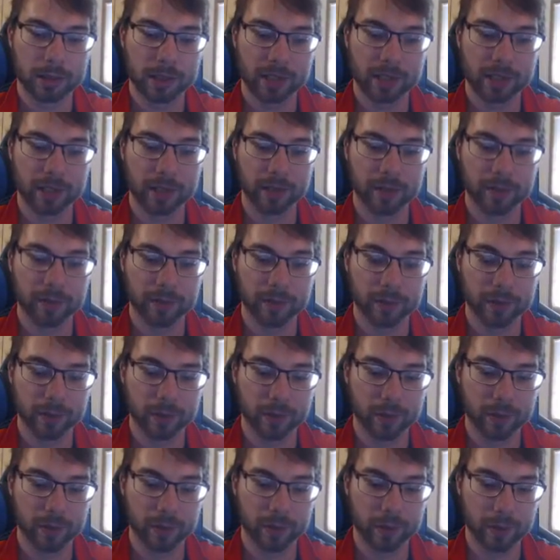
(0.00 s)
stuff,
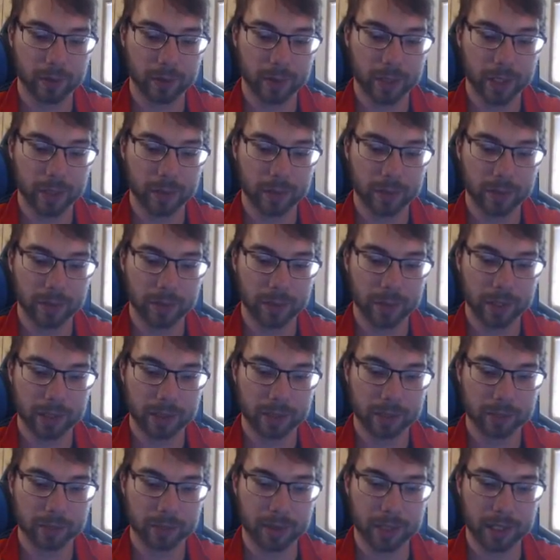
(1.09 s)
we want to be able to make
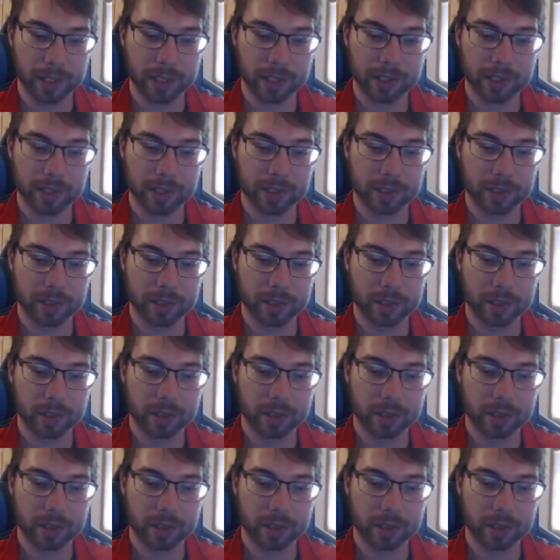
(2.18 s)
some plays.